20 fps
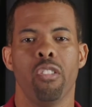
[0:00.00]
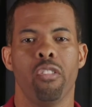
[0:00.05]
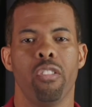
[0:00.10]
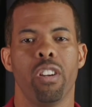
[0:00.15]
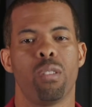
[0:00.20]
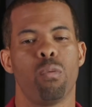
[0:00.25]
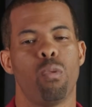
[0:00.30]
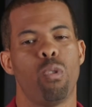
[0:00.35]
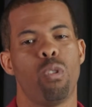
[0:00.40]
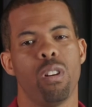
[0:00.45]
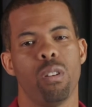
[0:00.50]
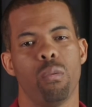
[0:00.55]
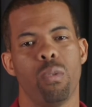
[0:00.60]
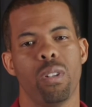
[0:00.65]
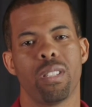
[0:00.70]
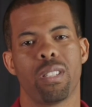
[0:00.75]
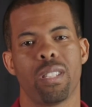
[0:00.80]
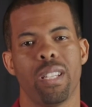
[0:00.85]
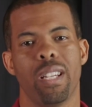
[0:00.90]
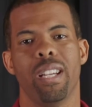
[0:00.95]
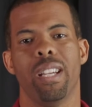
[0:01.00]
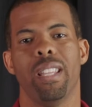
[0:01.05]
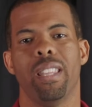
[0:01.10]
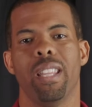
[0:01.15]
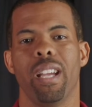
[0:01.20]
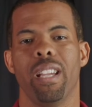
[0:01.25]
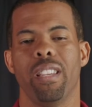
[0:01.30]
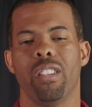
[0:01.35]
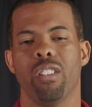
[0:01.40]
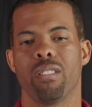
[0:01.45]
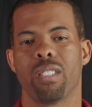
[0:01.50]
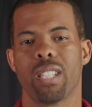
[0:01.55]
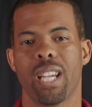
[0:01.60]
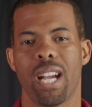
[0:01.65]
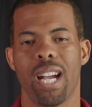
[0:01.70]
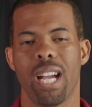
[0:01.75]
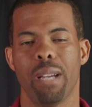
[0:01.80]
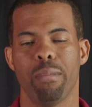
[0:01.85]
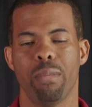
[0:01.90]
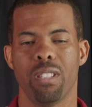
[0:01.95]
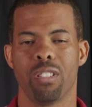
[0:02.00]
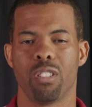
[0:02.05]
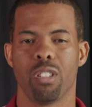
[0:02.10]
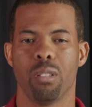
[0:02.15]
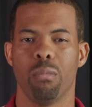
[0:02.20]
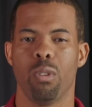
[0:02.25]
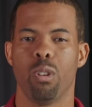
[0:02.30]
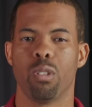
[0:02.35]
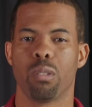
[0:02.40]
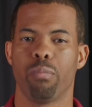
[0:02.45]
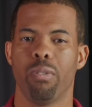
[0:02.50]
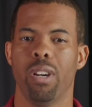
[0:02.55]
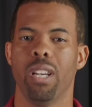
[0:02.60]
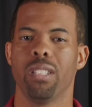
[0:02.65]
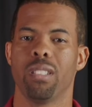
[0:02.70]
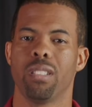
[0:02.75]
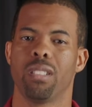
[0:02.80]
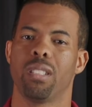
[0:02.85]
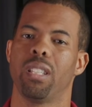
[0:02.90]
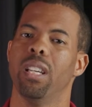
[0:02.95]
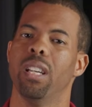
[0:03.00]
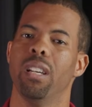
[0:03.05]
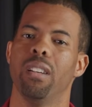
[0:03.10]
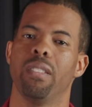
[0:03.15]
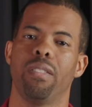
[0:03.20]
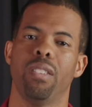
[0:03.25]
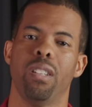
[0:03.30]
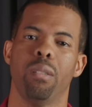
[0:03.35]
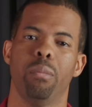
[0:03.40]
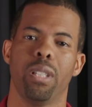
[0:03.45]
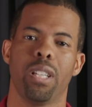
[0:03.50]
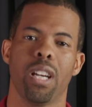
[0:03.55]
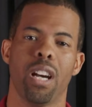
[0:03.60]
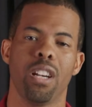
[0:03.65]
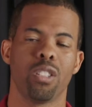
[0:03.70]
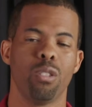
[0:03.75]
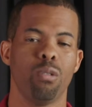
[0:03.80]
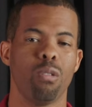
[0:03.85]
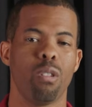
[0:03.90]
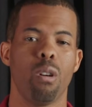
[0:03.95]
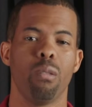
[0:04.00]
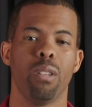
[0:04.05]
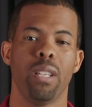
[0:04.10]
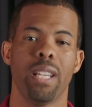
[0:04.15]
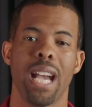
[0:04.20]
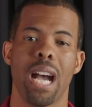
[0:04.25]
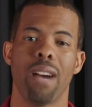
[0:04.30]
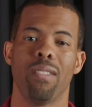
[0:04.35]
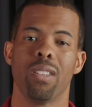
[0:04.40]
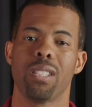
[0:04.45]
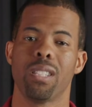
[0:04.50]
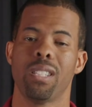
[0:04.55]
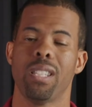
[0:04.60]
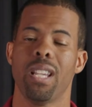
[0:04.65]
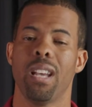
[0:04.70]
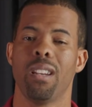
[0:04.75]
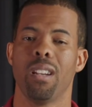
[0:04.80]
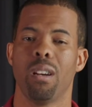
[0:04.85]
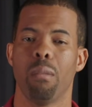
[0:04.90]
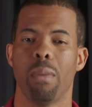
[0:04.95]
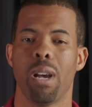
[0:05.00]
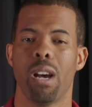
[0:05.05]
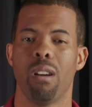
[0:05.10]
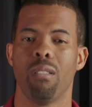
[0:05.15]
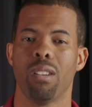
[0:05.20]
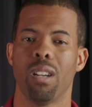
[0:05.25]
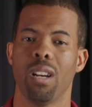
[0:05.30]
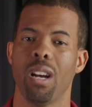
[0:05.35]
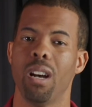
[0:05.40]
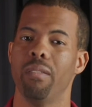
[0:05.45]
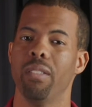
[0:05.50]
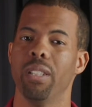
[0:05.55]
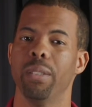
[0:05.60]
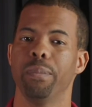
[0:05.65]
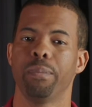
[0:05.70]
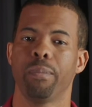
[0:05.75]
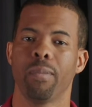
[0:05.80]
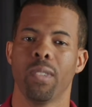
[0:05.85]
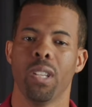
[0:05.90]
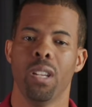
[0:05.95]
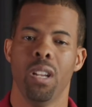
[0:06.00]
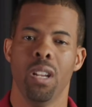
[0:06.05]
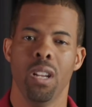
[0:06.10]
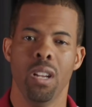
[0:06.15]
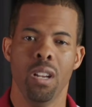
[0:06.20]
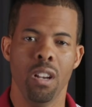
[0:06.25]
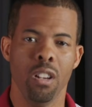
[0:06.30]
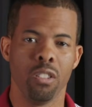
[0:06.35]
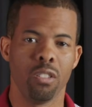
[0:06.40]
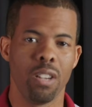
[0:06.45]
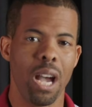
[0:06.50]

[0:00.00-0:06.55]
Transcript: Rick Warren once said that your time is your most precious gift because you only have a set amount of it.